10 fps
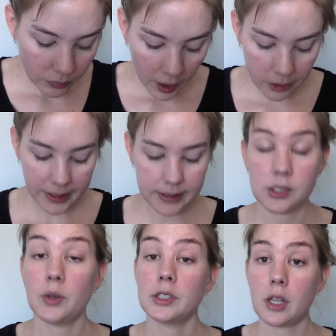Alright,
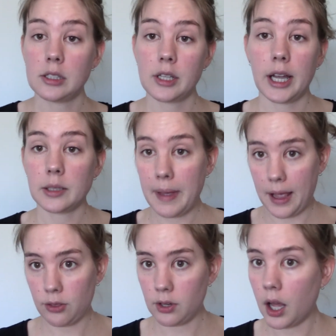so it's also got
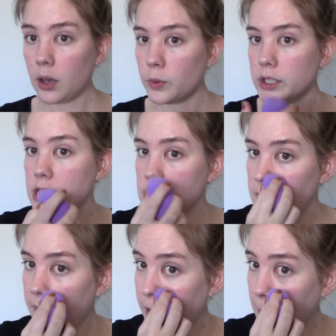panthenol, which is
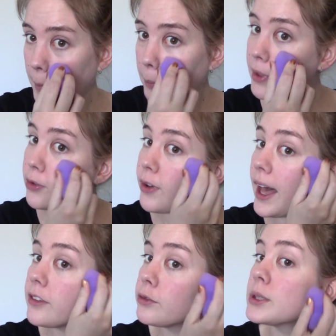vitamin
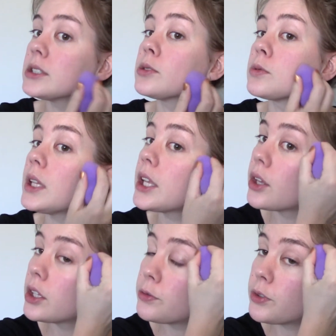B5, which is really
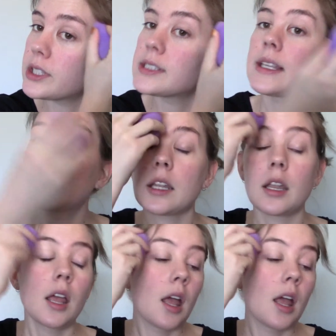good for the skin.